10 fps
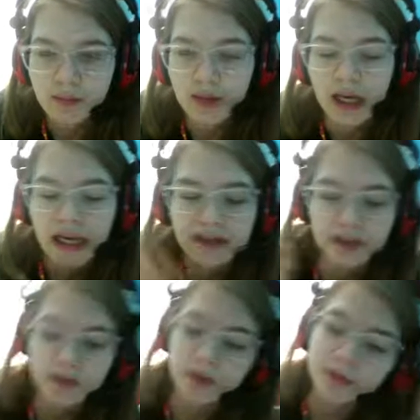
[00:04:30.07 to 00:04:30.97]
It's this
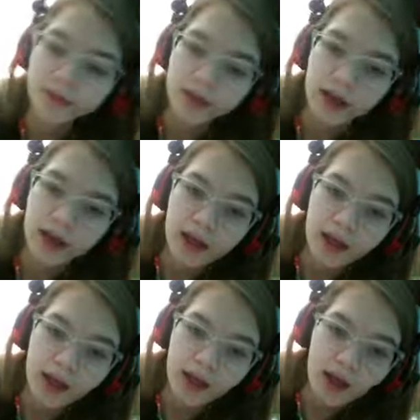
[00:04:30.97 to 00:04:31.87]
one.
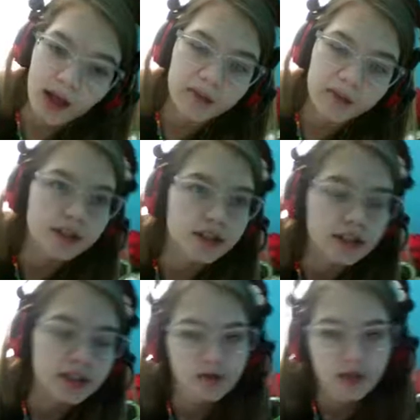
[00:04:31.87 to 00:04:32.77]
I'm gonna turn it down
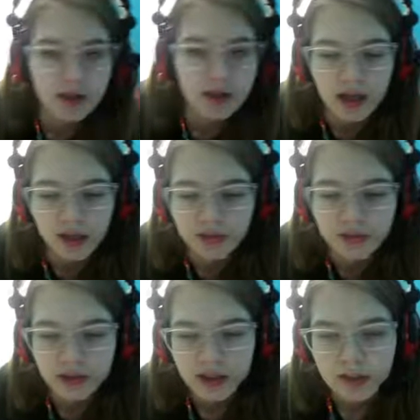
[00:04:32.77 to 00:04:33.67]
for myself
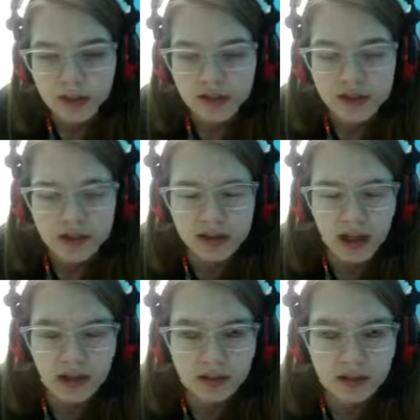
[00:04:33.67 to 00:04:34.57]
because it's a little loud,
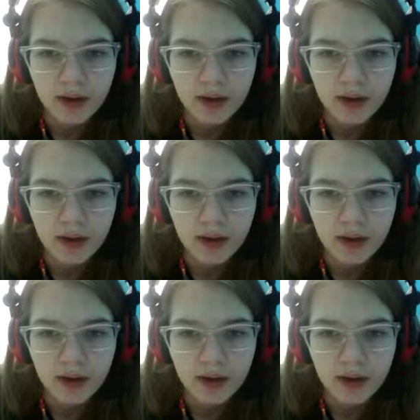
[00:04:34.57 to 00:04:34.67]
but